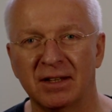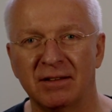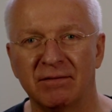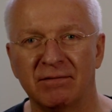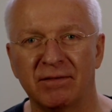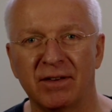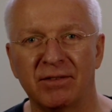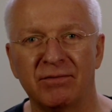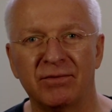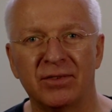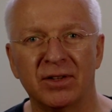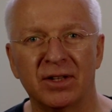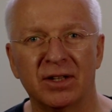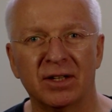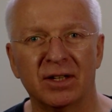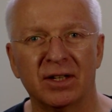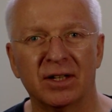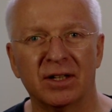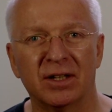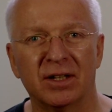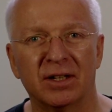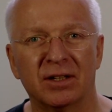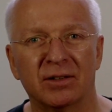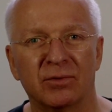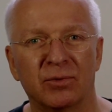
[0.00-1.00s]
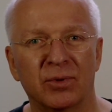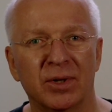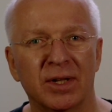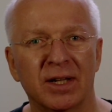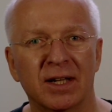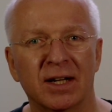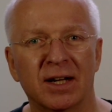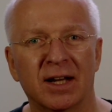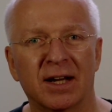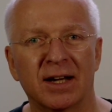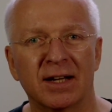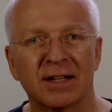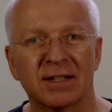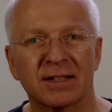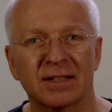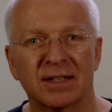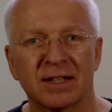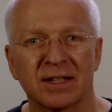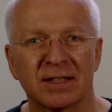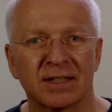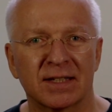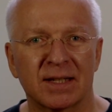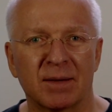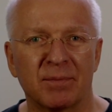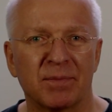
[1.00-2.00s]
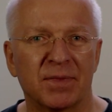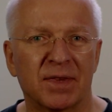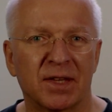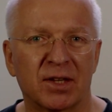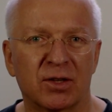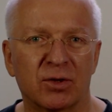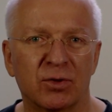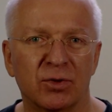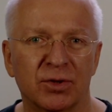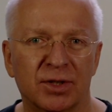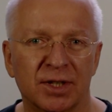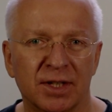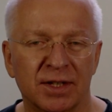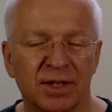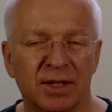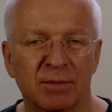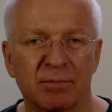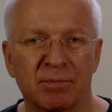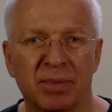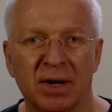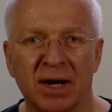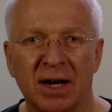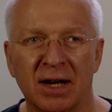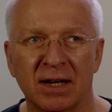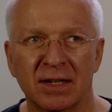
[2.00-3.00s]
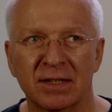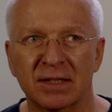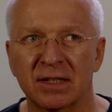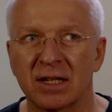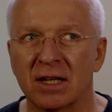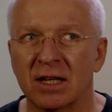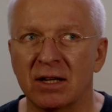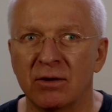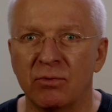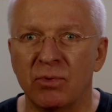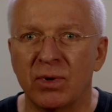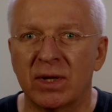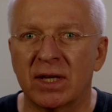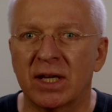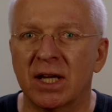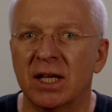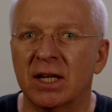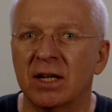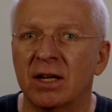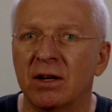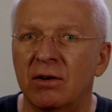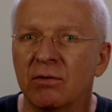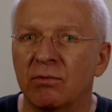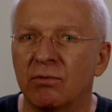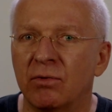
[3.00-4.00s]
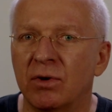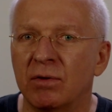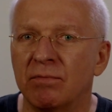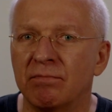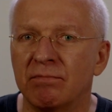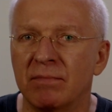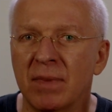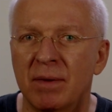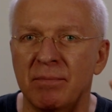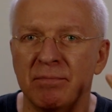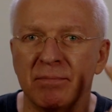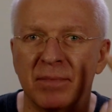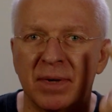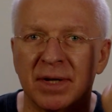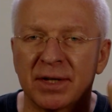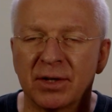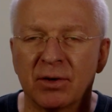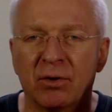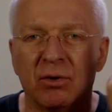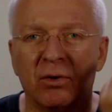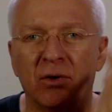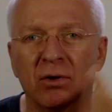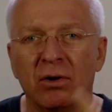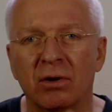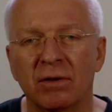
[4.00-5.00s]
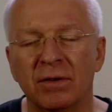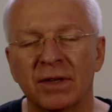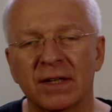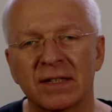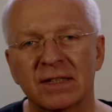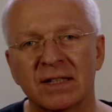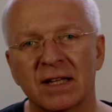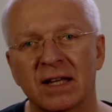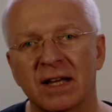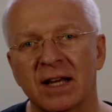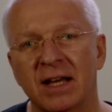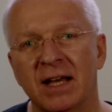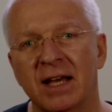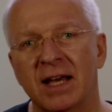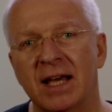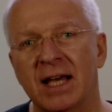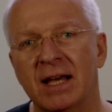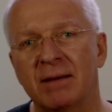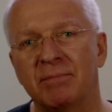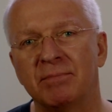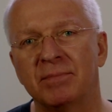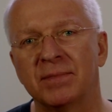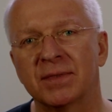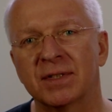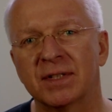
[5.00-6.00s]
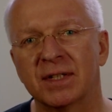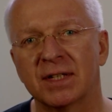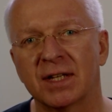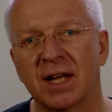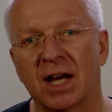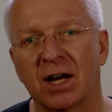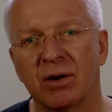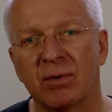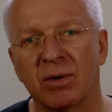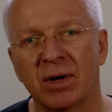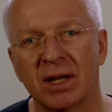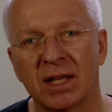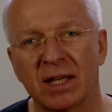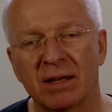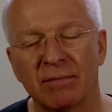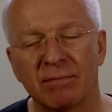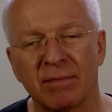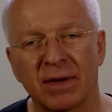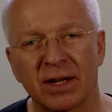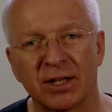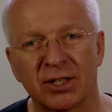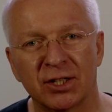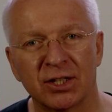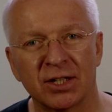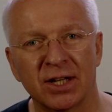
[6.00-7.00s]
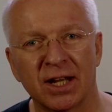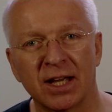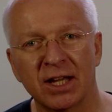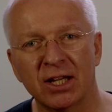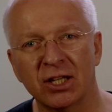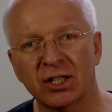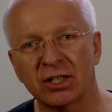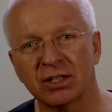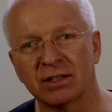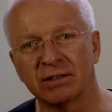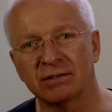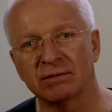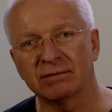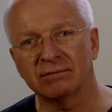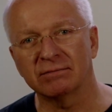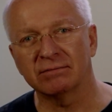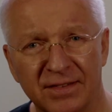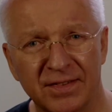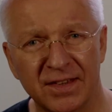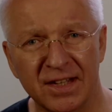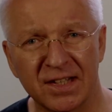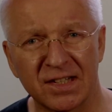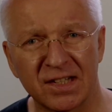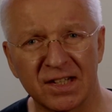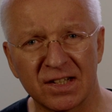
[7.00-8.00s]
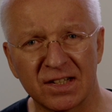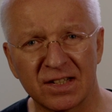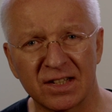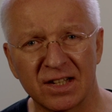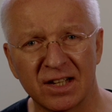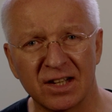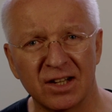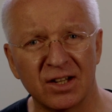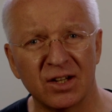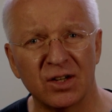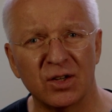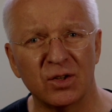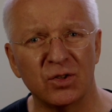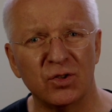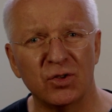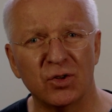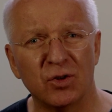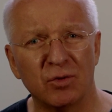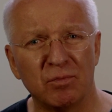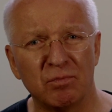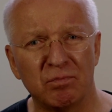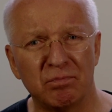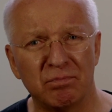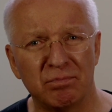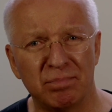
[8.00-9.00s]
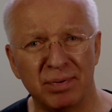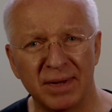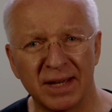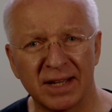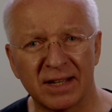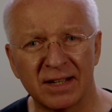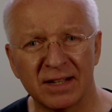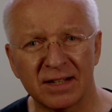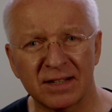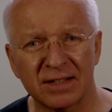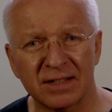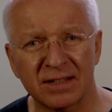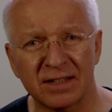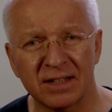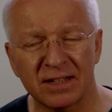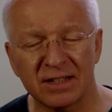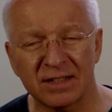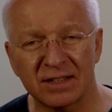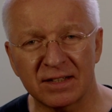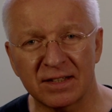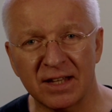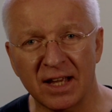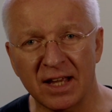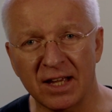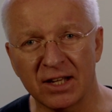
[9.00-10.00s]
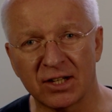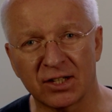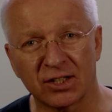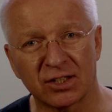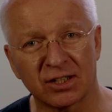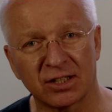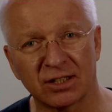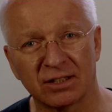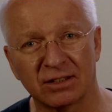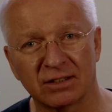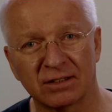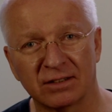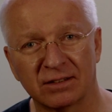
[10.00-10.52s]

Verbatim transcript: When we realized something good in the past, we can remember it. All this happens in our imagination. This is your biggest stage.